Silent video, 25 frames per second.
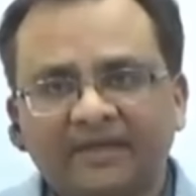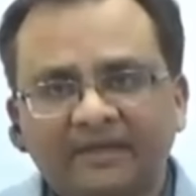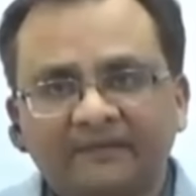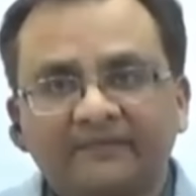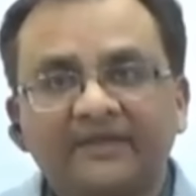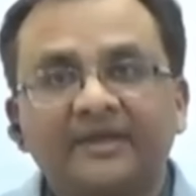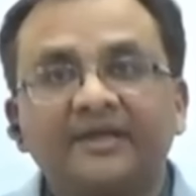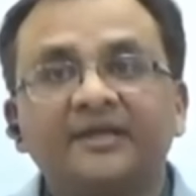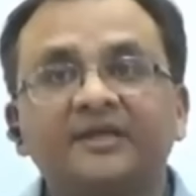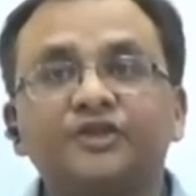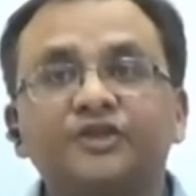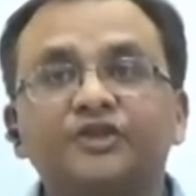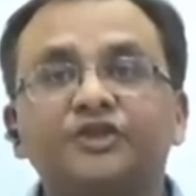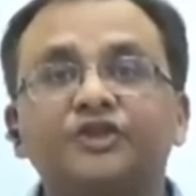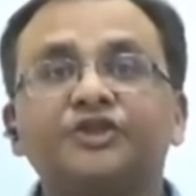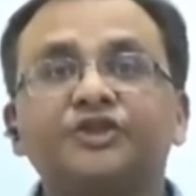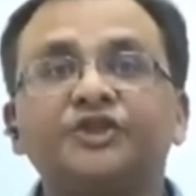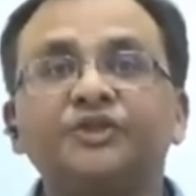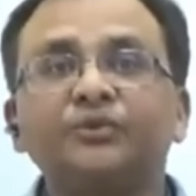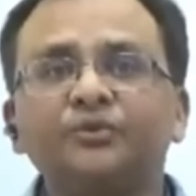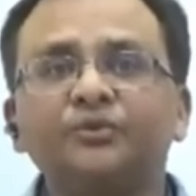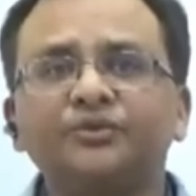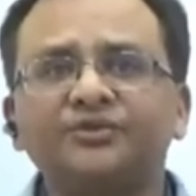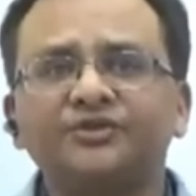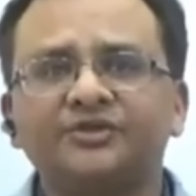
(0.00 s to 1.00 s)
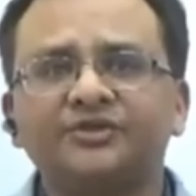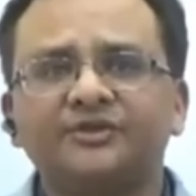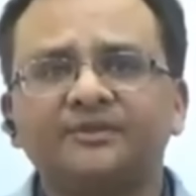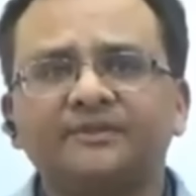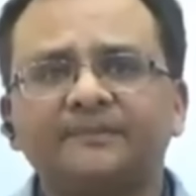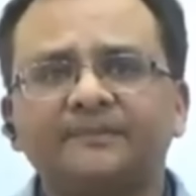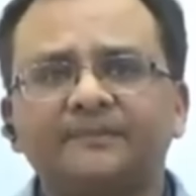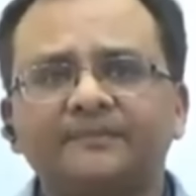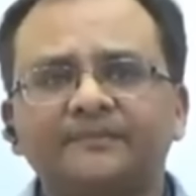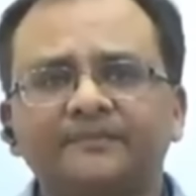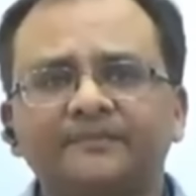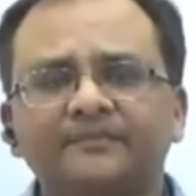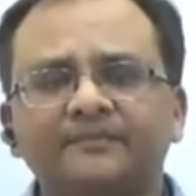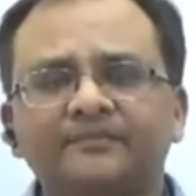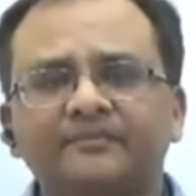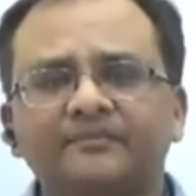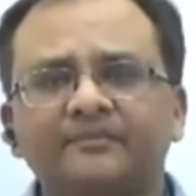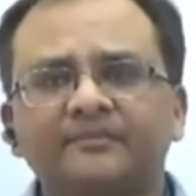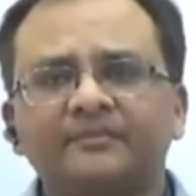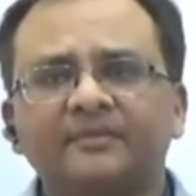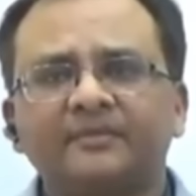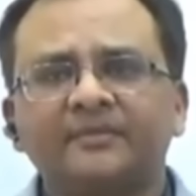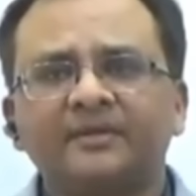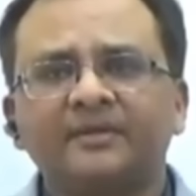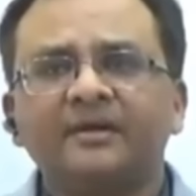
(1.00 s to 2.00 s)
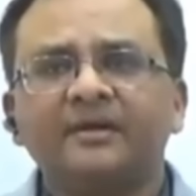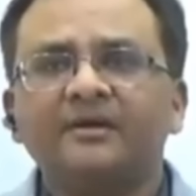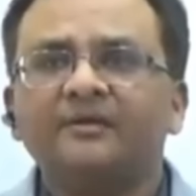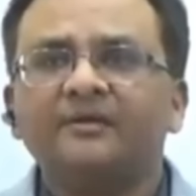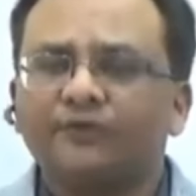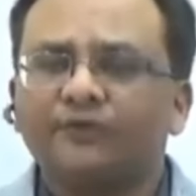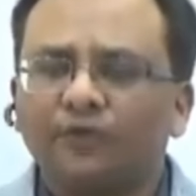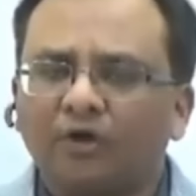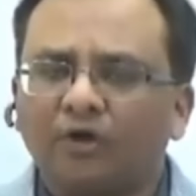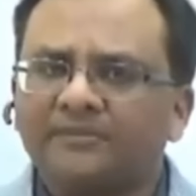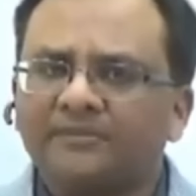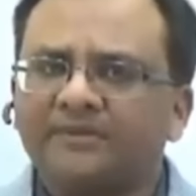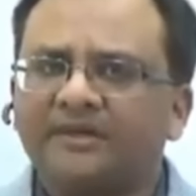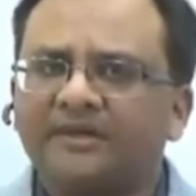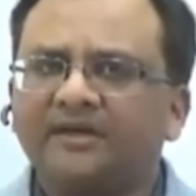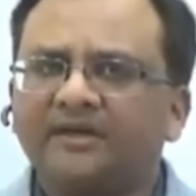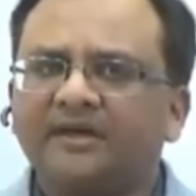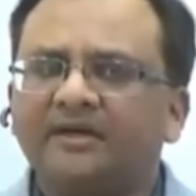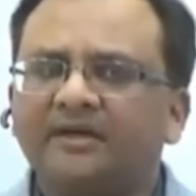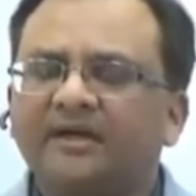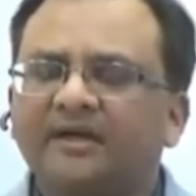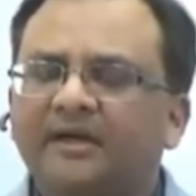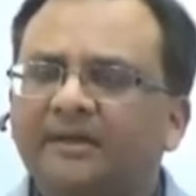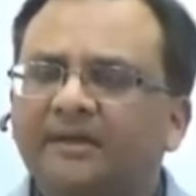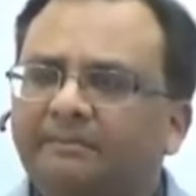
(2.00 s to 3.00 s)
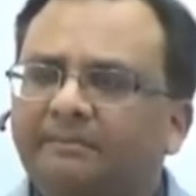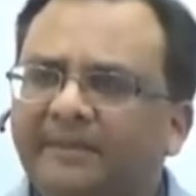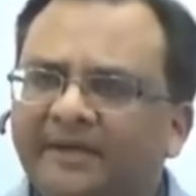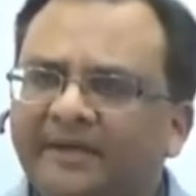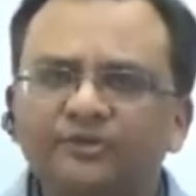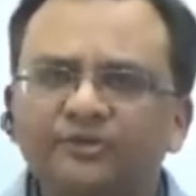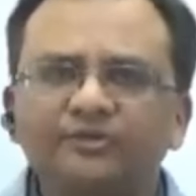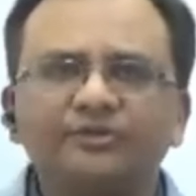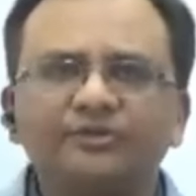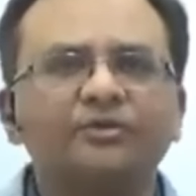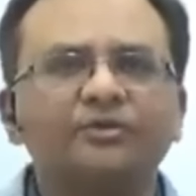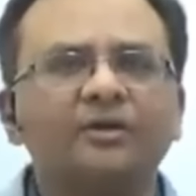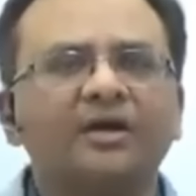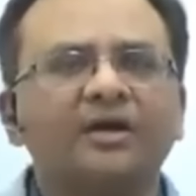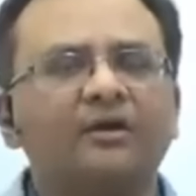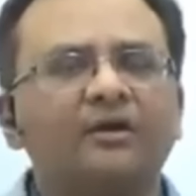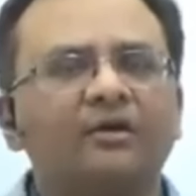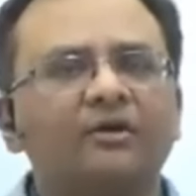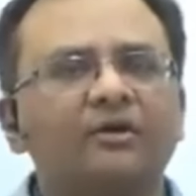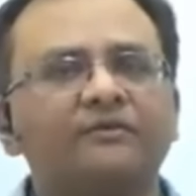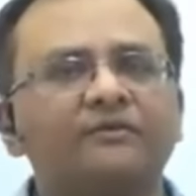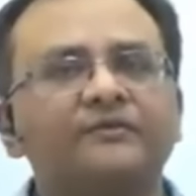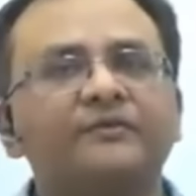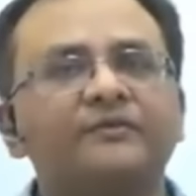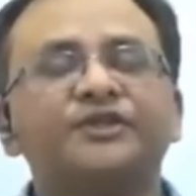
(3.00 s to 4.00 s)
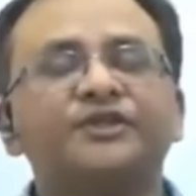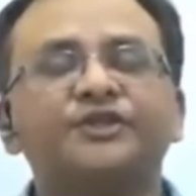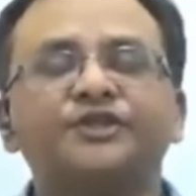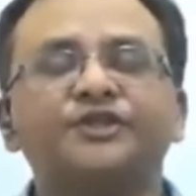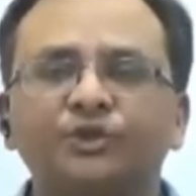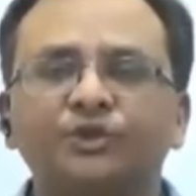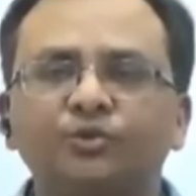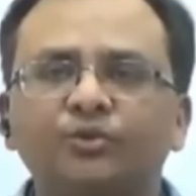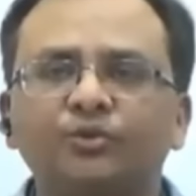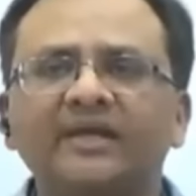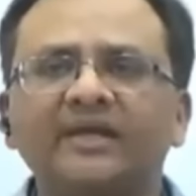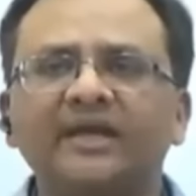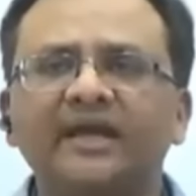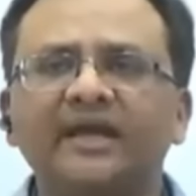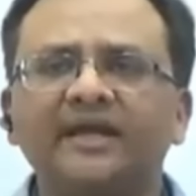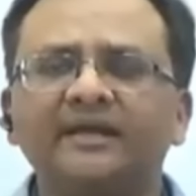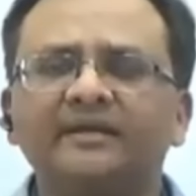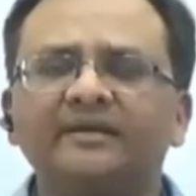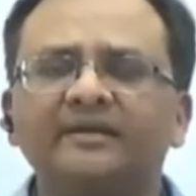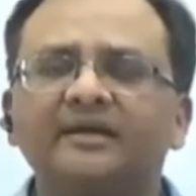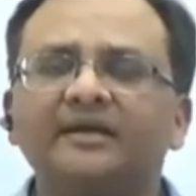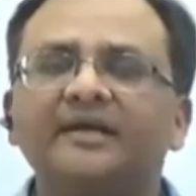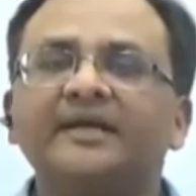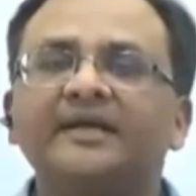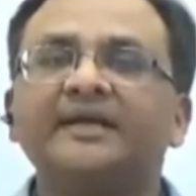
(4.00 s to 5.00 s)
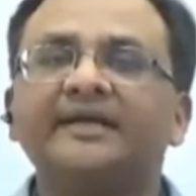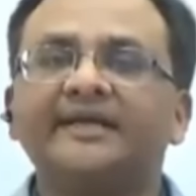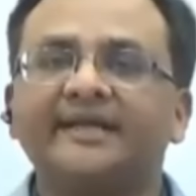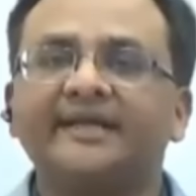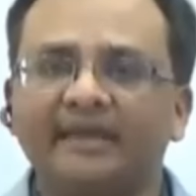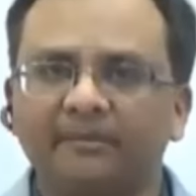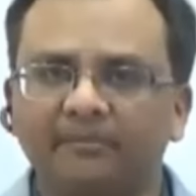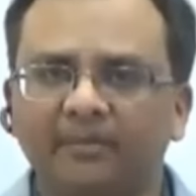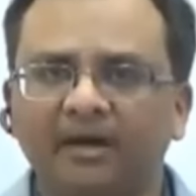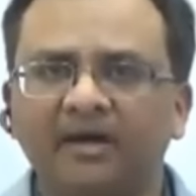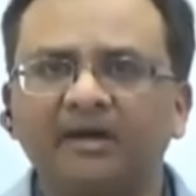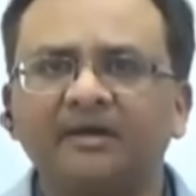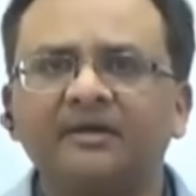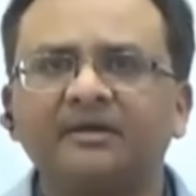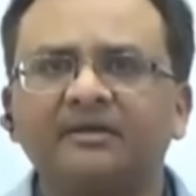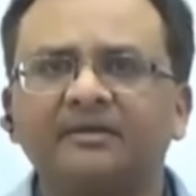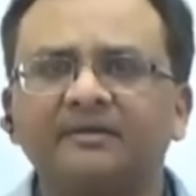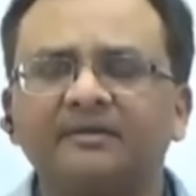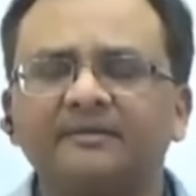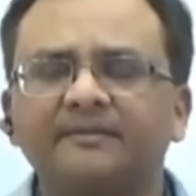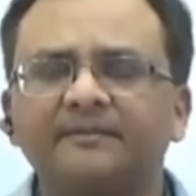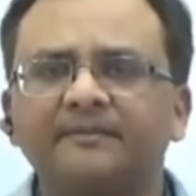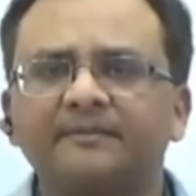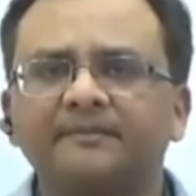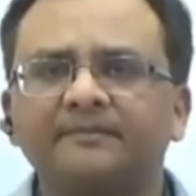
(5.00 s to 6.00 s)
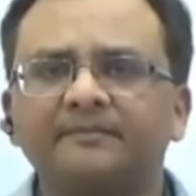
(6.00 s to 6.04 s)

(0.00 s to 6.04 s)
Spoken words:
They were Jutes from the peninsula of Jutland in Denmark,